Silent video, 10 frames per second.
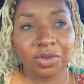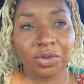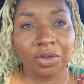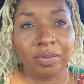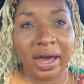
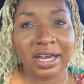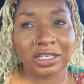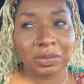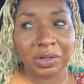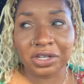with my
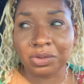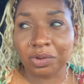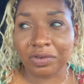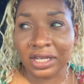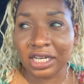experience
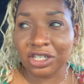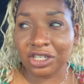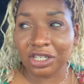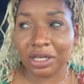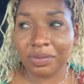with
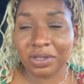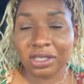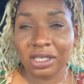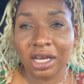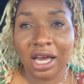relationships
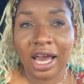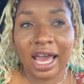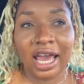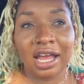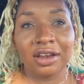
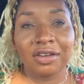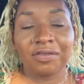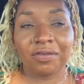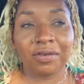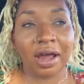and
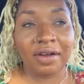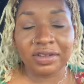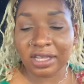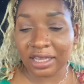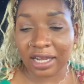
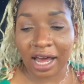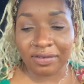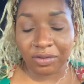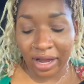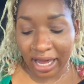everything that
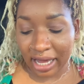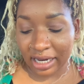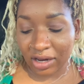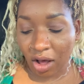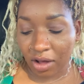I've read
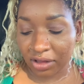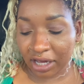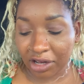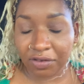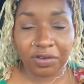and all the
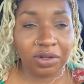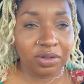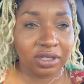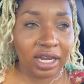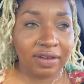
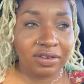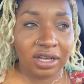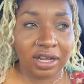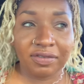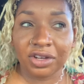interviews that I've
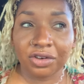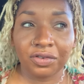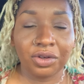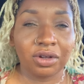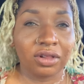done, I've
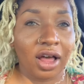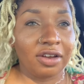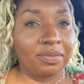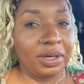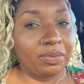interviewed a lot
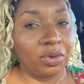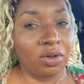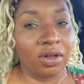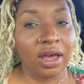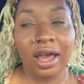of
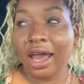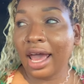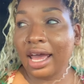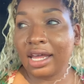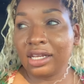people,
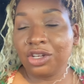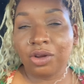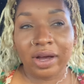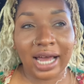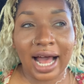and, you
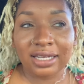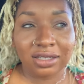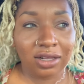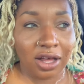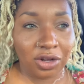know, I
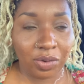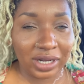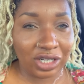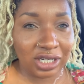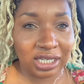ask a lot of
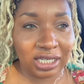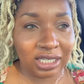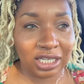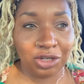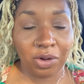
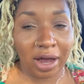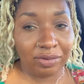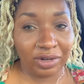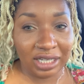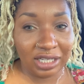questions, and, you know, I
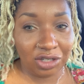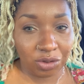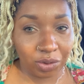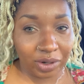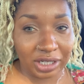read these
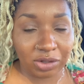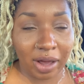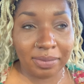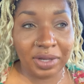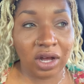stories. So
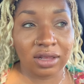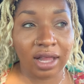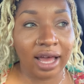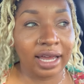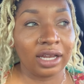I'd be
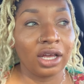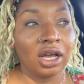online